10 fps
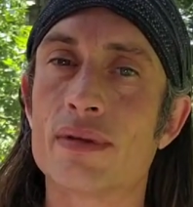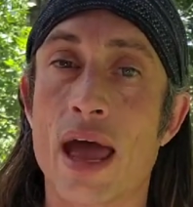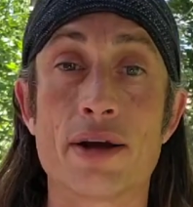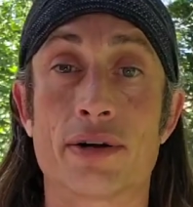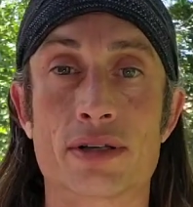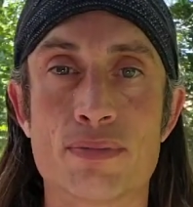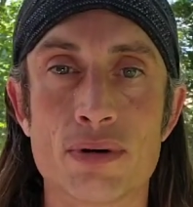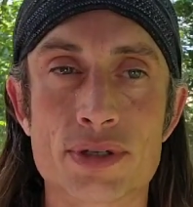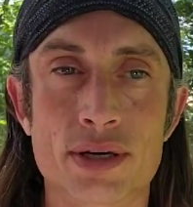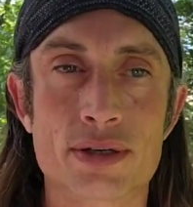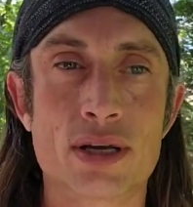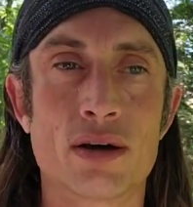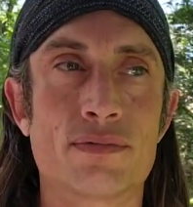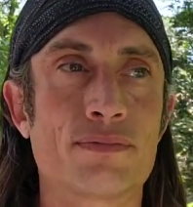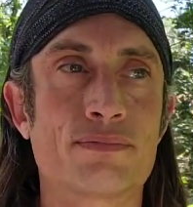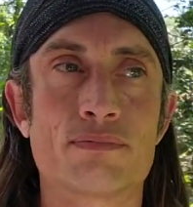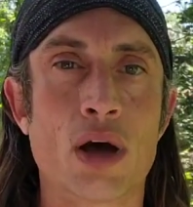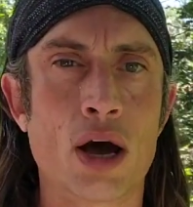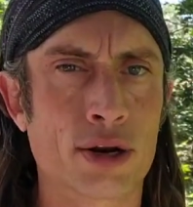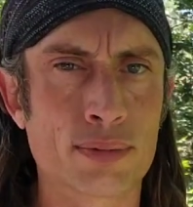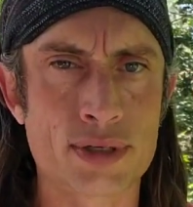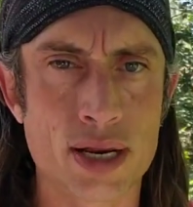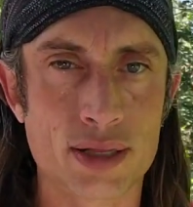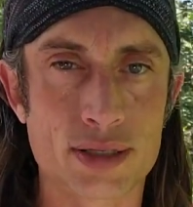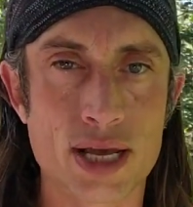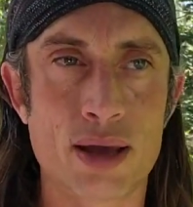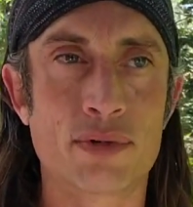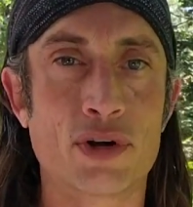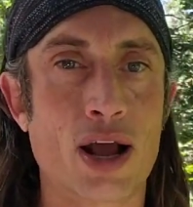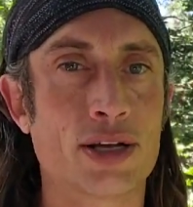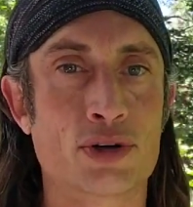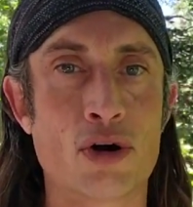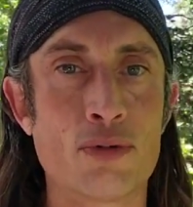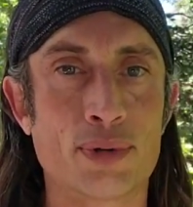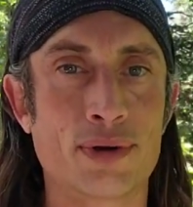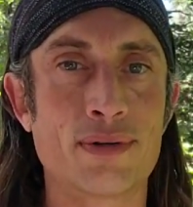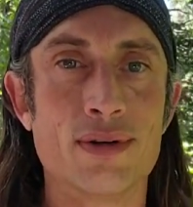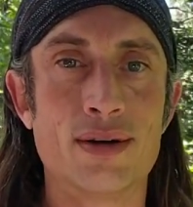now you're exposing yourself 100% of the time if your eyes are open.